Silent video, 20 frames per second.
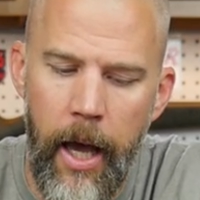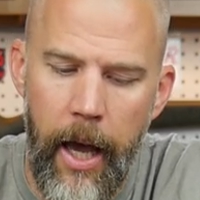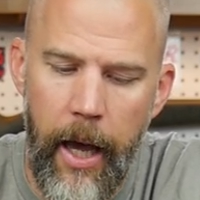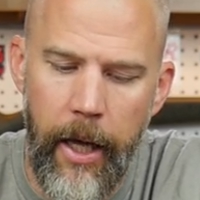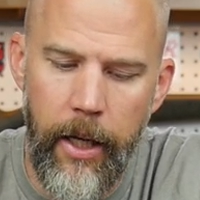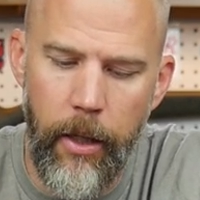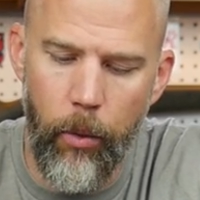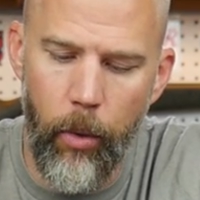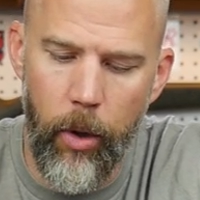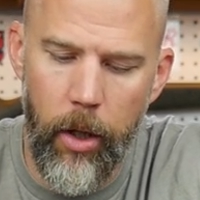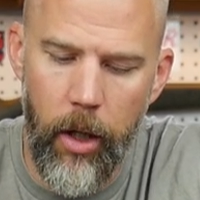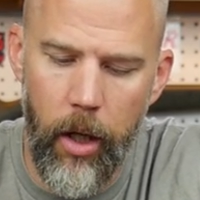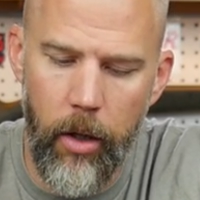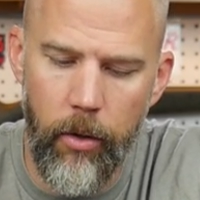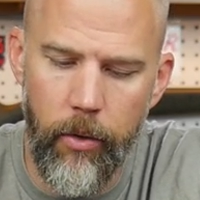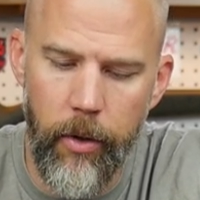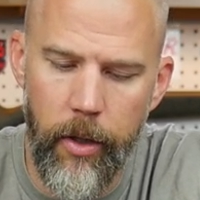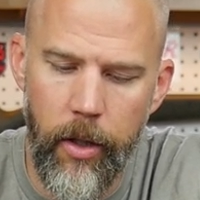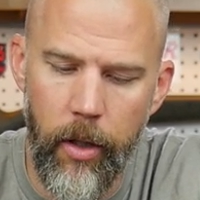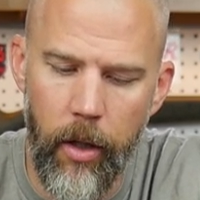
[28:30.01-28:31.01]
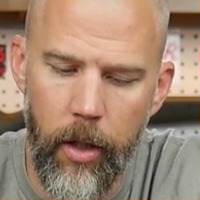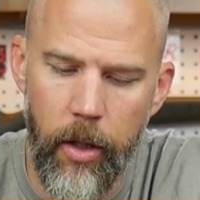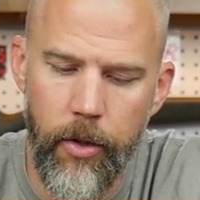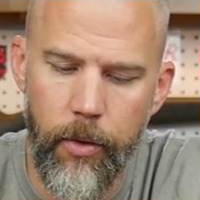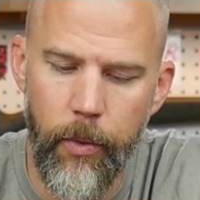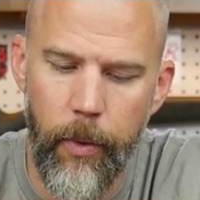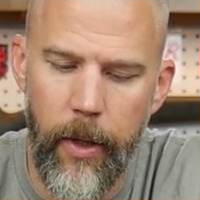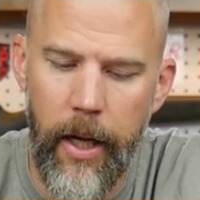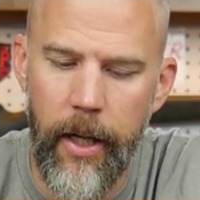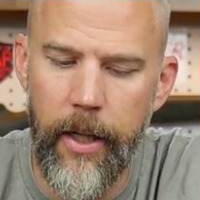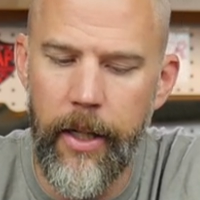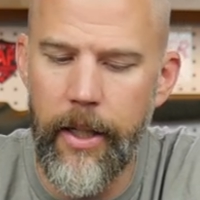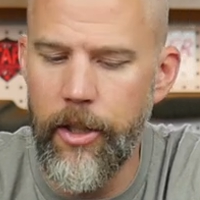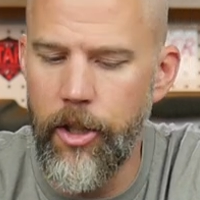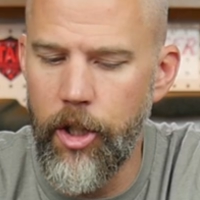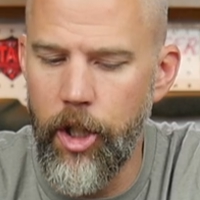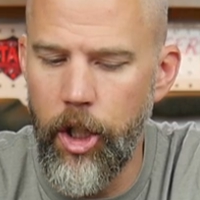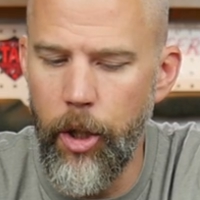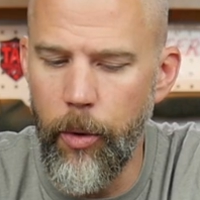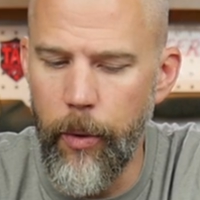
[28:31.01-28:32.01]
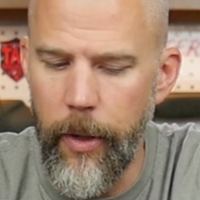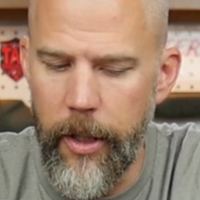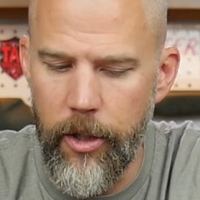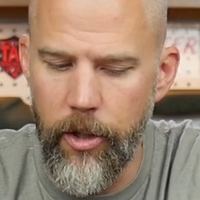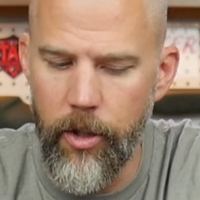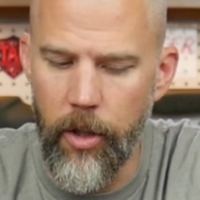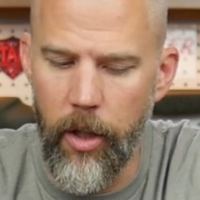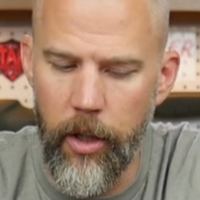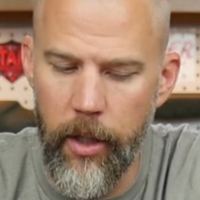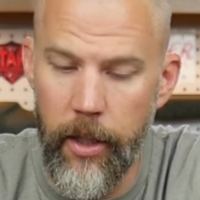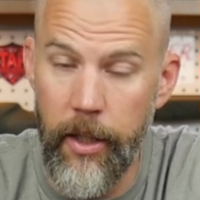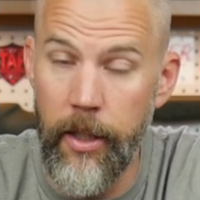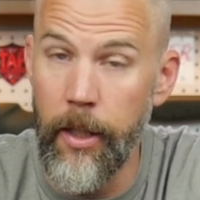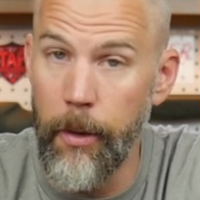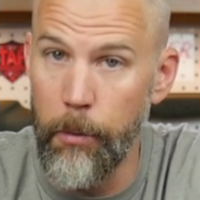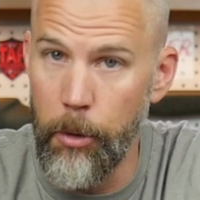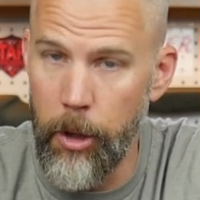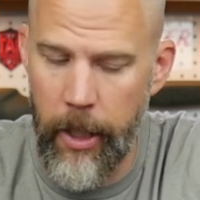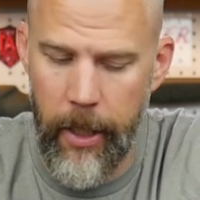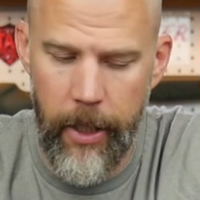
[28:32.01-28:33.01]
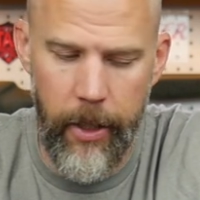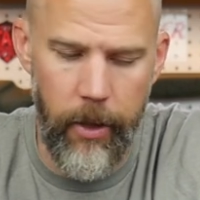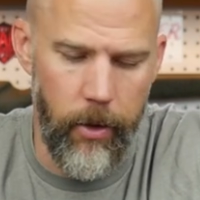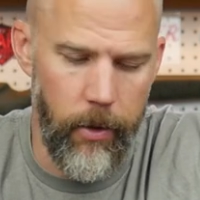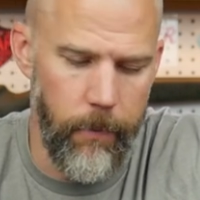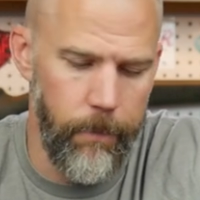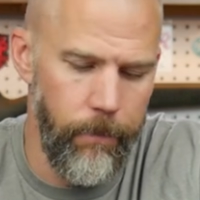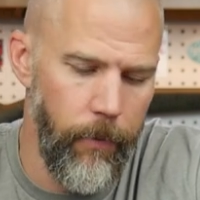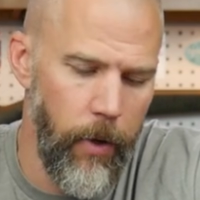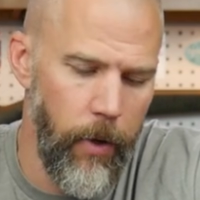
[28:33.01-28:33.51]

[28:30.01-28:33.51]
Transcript: And at one hundred yards, we had a two inch on a double hanger.